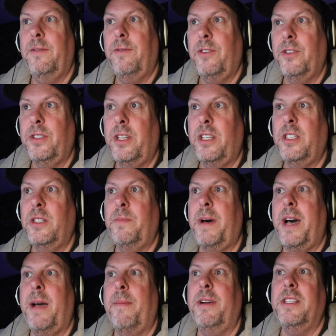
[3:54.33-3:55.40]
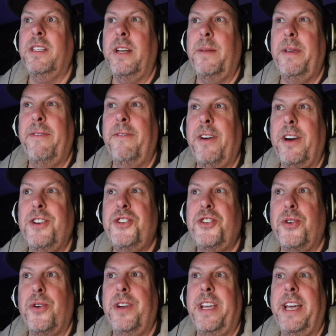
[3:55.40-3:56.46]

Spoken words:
First is just buy. But it's going to be very short.